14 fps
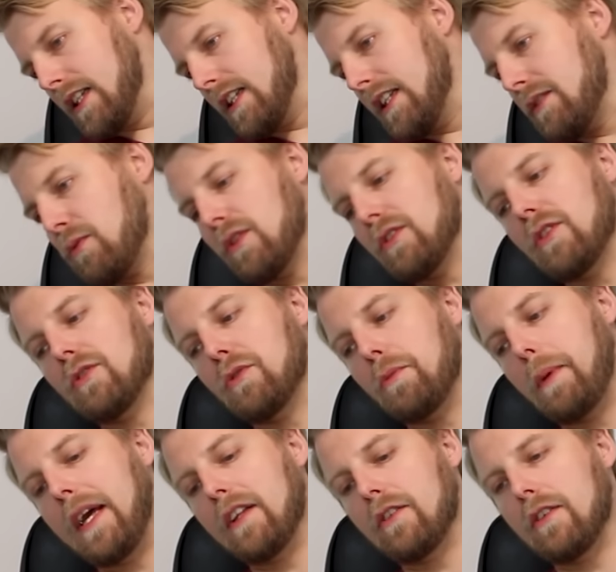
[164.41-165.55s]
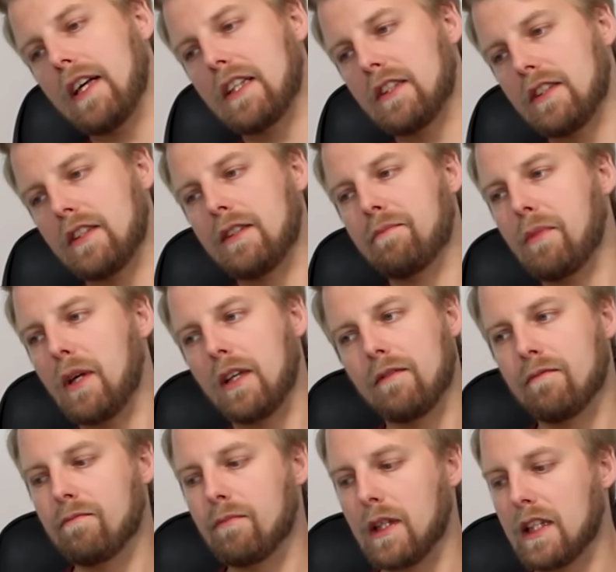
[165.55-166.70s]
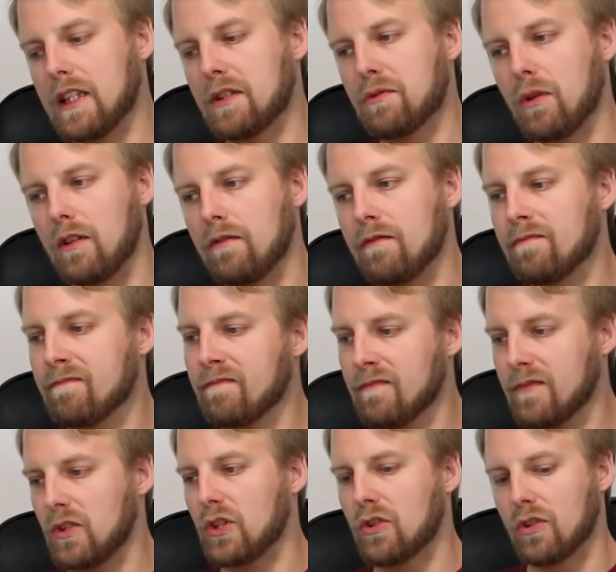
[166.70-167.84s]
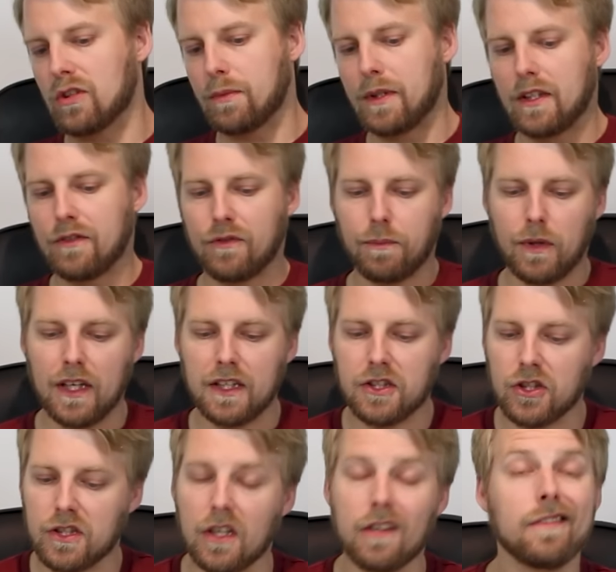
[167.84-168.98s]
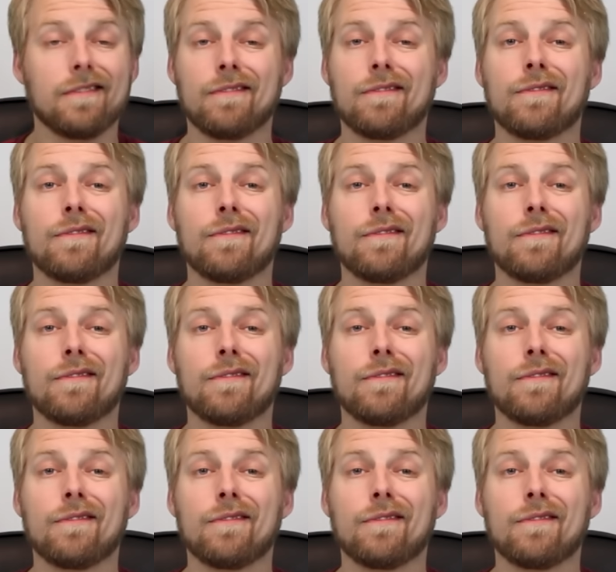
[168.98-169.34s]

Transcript: This one is also paler actually, but this one just looks a bit different. But let's just start